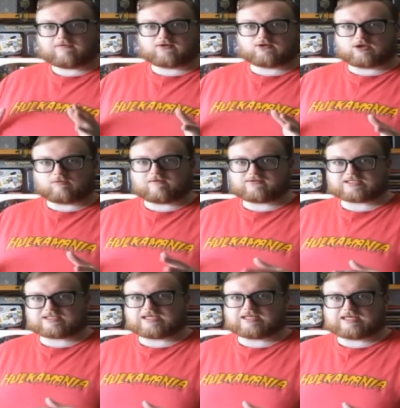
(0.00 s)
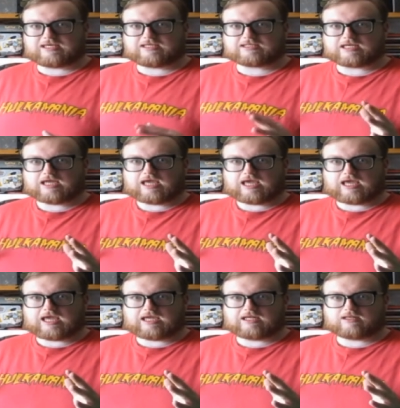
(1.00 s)
if you do ever see these
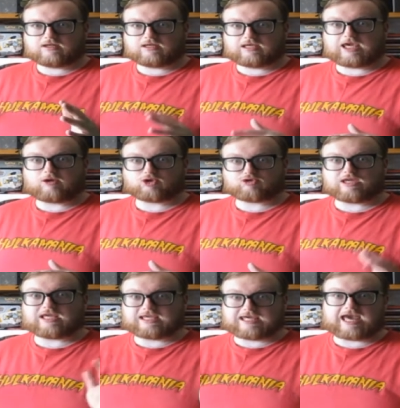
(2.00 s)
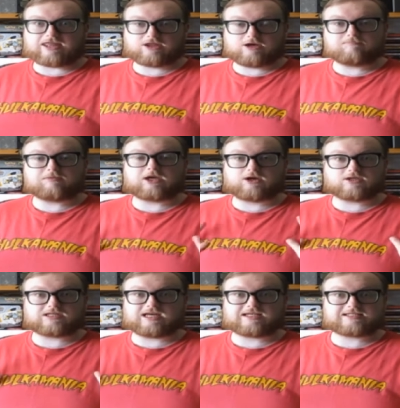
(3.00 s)
in Geek Retreat, get them
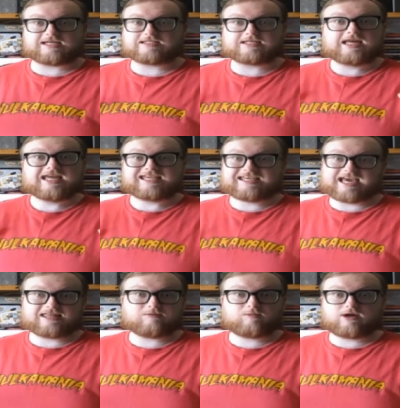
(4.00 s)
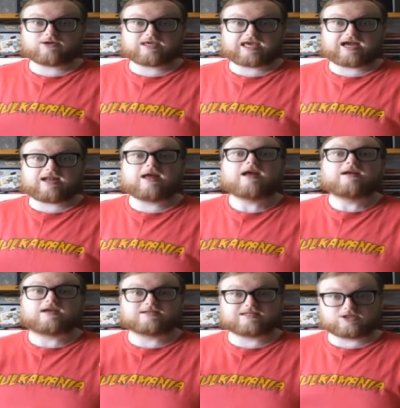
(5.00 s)
because, like I said, get them while you can
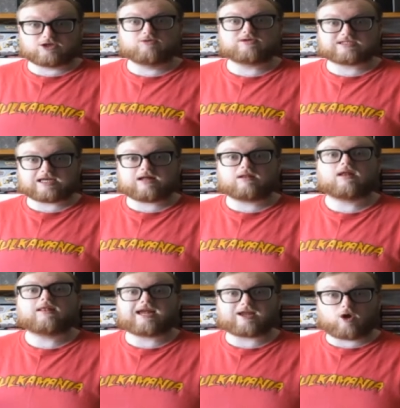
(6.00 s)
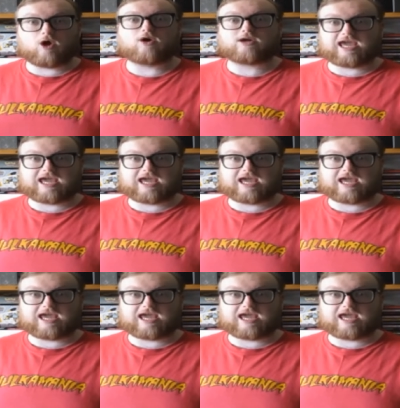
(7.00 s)
because they do sell like hot